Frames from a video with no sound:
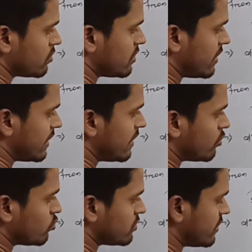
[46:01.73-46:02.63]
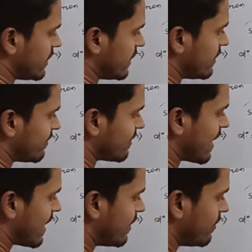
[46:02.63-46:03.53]
3 into 3 it is
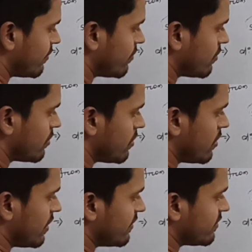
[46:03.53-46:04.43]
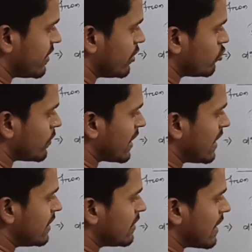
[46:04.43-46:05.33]
9, 10 to the
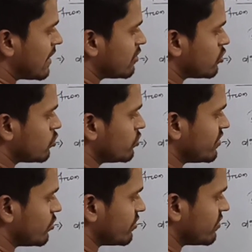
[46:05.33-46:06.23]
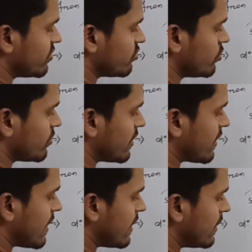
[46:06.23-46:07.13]
8, another 2 zeros, so you can
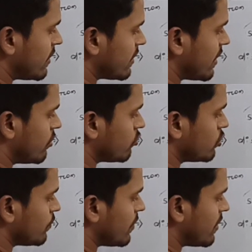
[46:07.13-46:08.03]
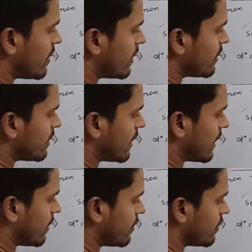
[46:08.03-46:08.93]
write 10 to the power
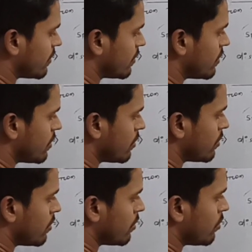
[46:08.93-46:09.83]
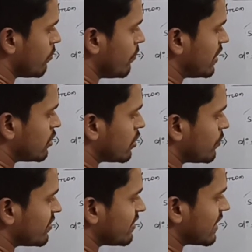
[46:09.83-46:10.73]
10 meter
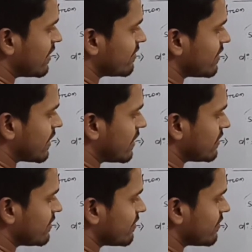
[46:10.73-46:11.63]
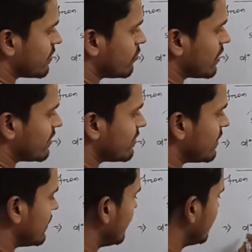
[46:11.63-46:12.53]
per second second. This you can
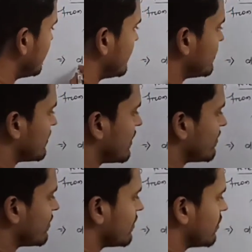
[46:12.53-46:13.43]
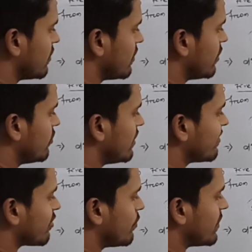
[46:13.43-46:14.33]
see the distance unit
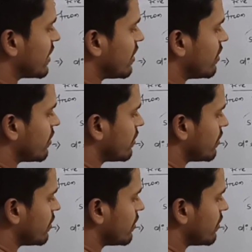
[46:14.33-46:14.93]
is coming here,